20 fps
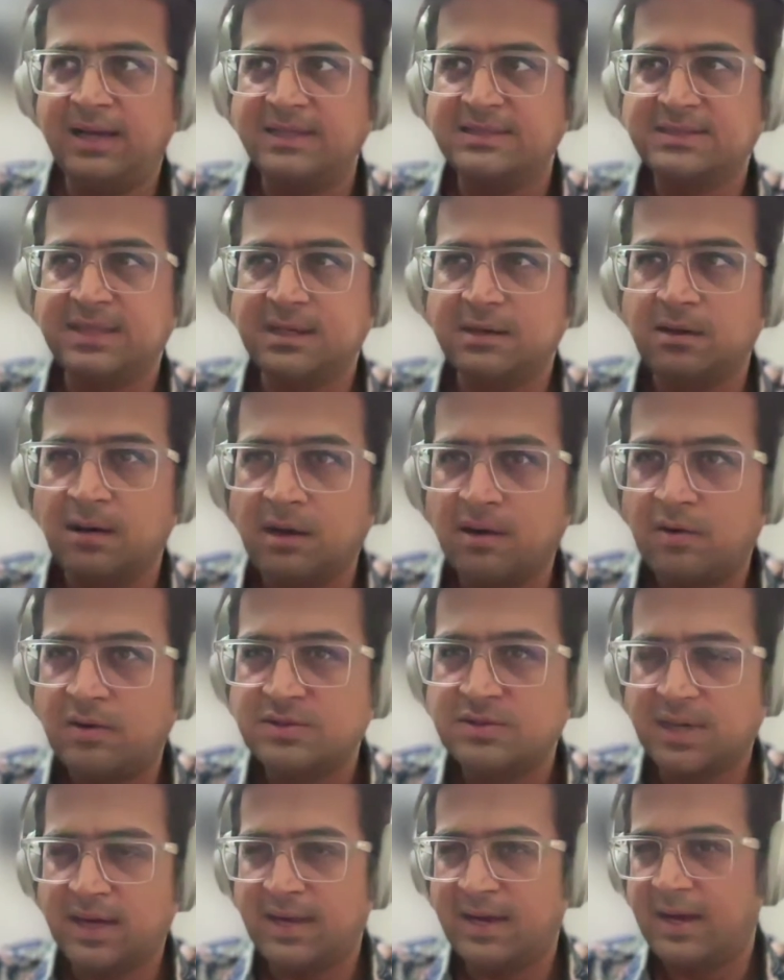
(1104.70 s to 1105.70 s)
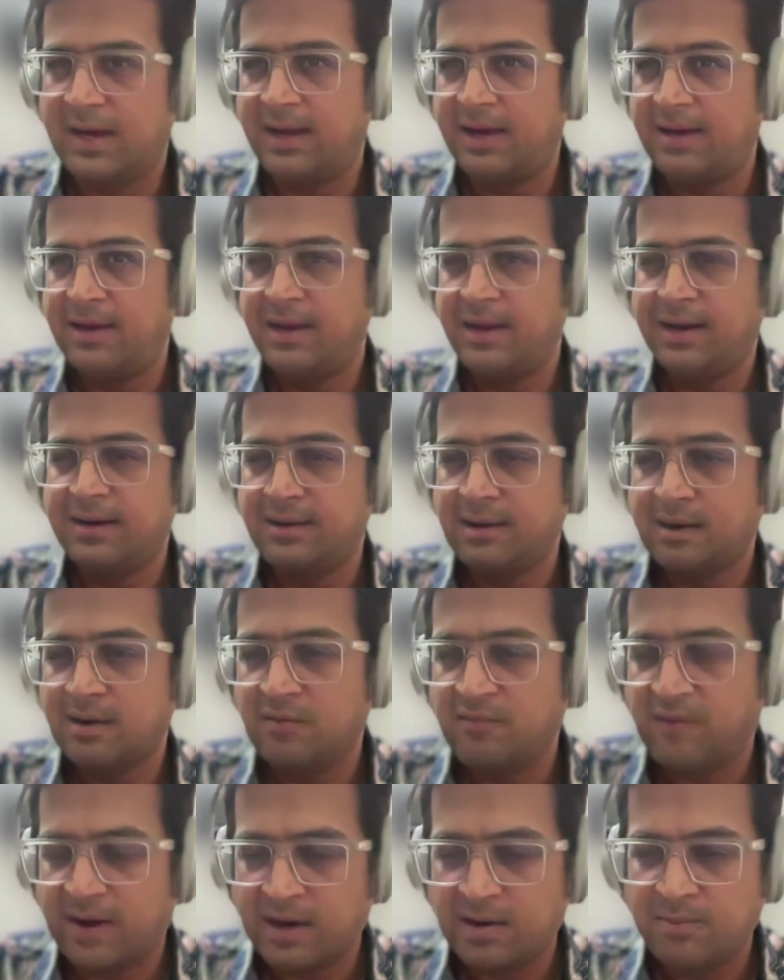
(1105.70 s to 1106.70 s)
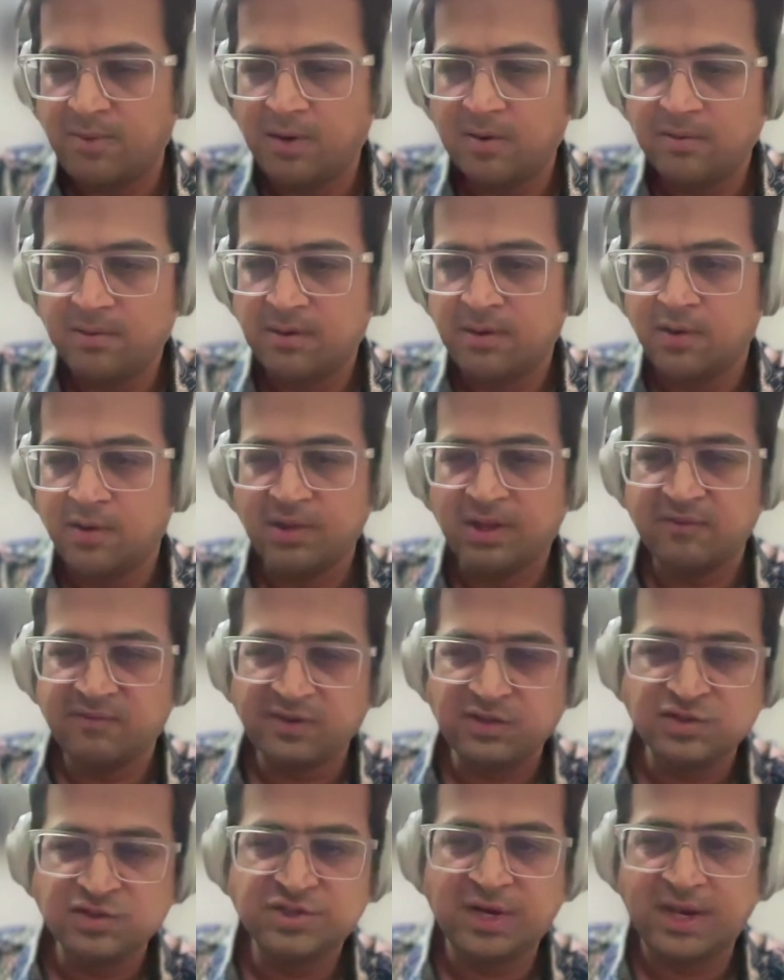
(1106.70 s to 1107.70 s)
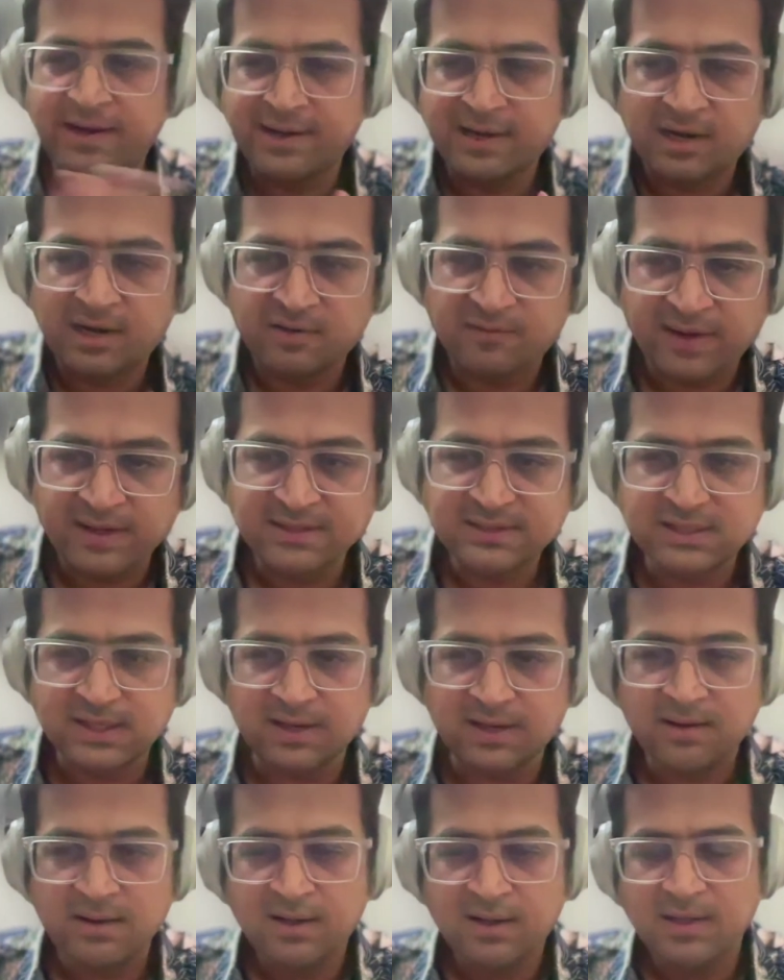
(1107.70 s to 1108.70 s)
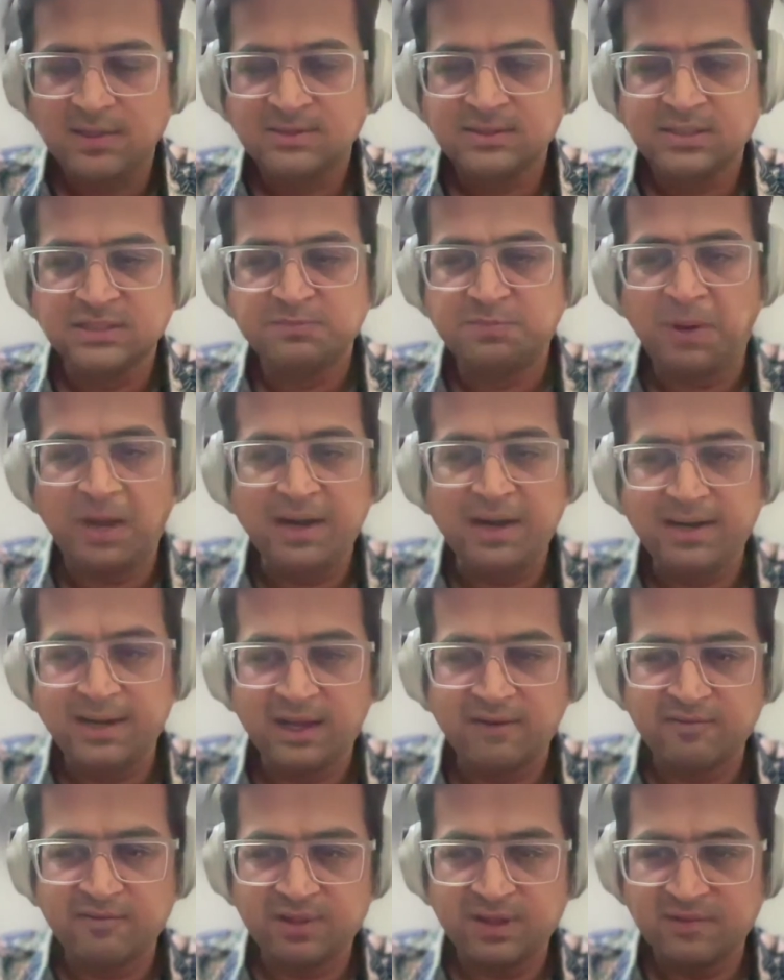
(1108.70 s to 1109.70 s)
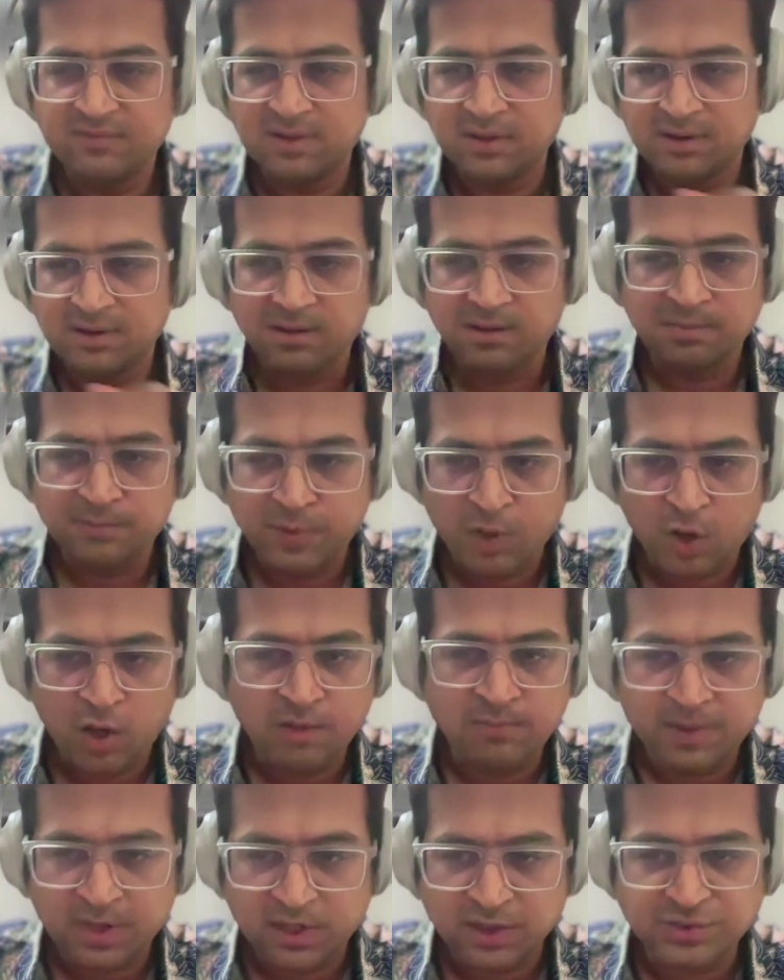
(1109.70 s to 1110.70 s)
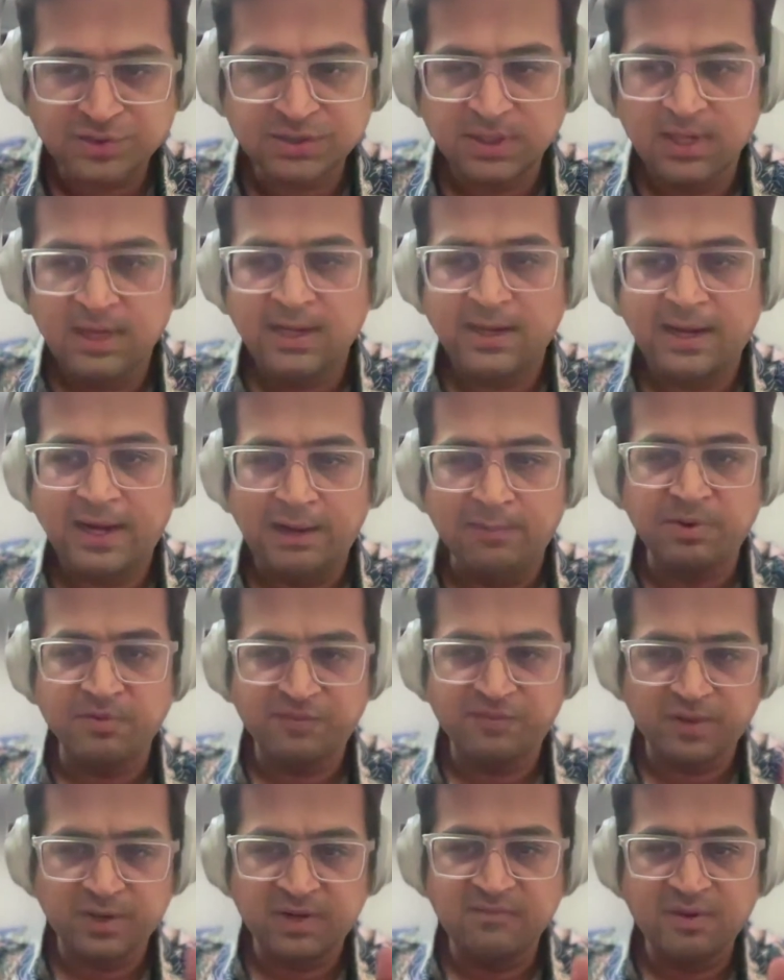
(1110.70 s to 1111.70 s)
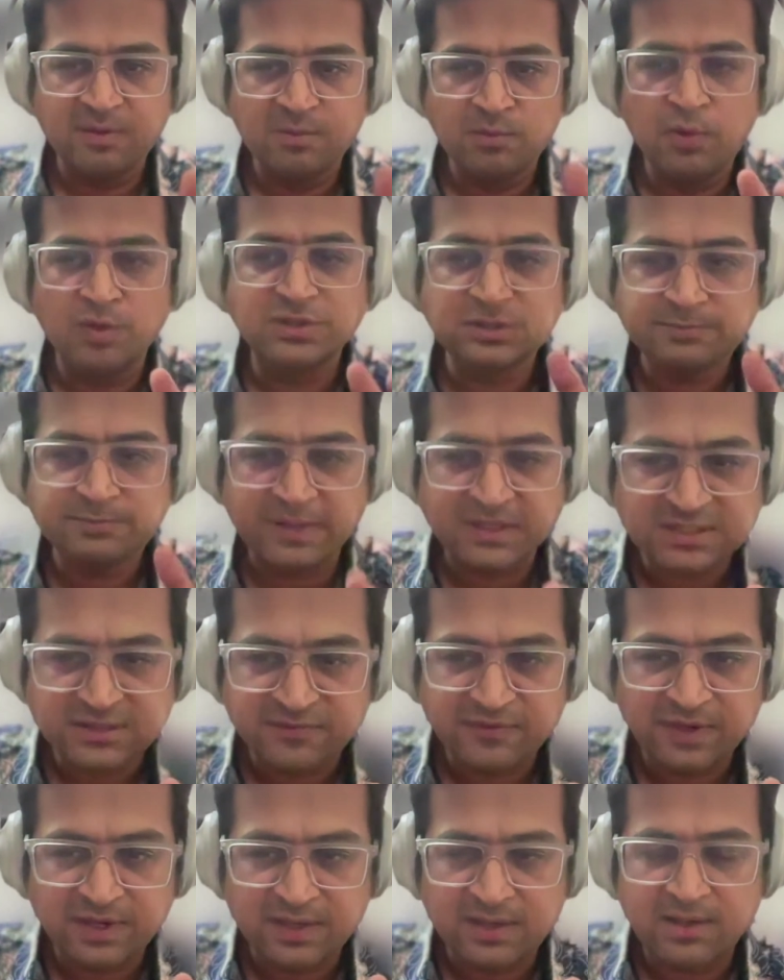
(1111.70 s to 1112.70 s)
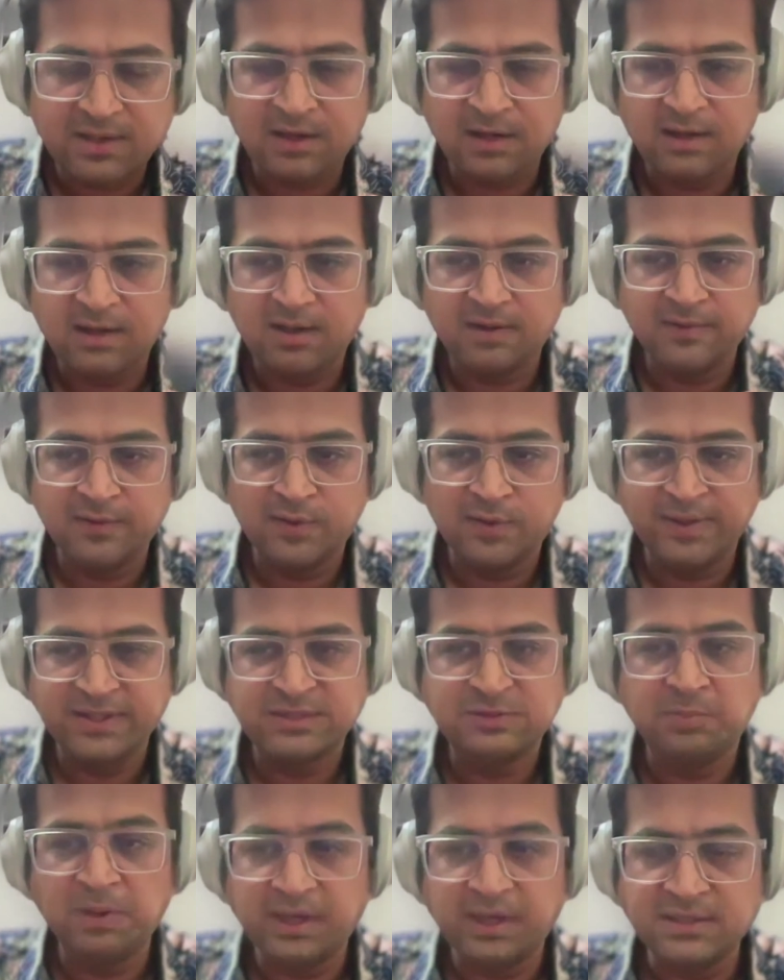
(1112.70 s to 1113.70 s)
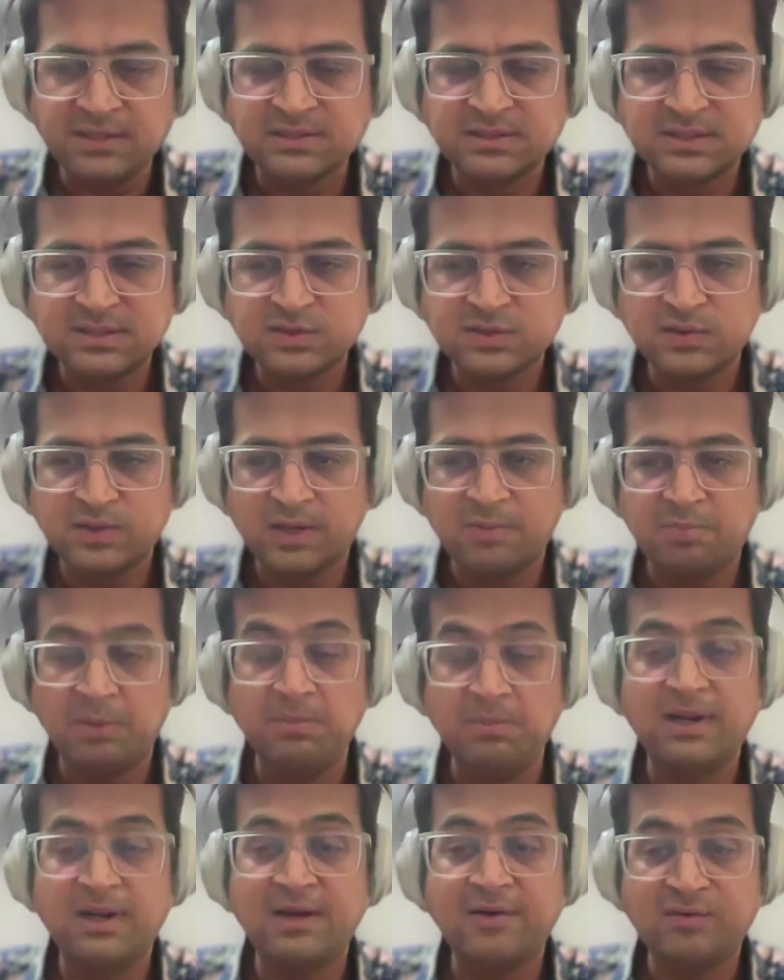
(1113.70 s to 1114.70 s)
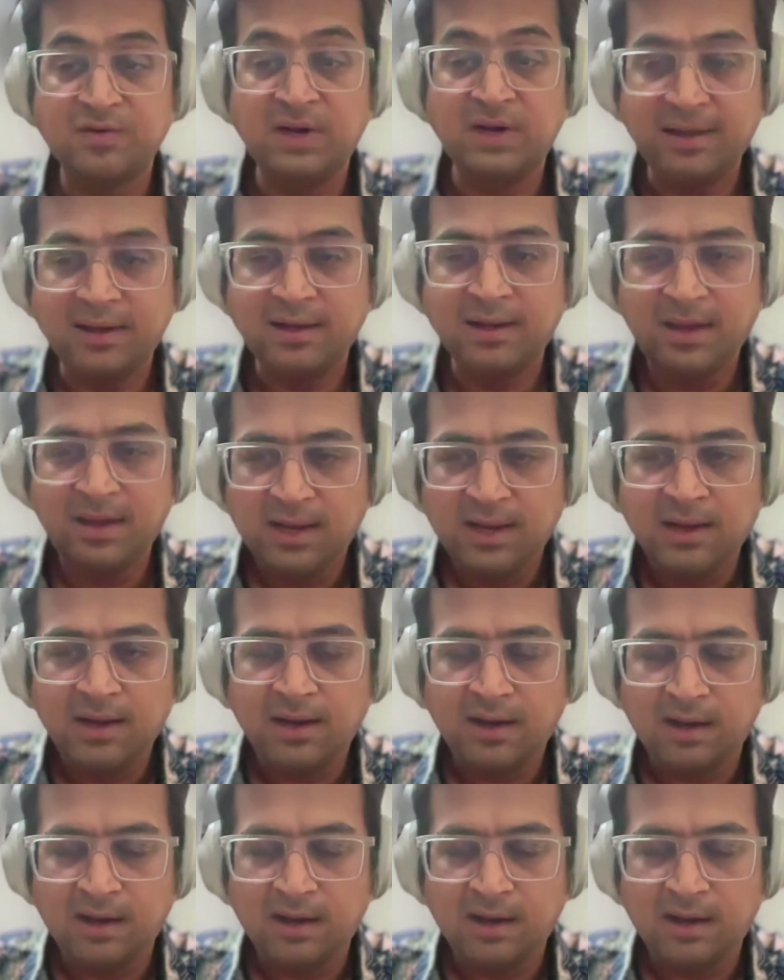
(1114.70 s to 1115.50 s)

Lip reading: like I said earlier also, I get a little worried about giving generic advice and just painting everything with a broad brush. I prefer giving more specific experiences so that people can really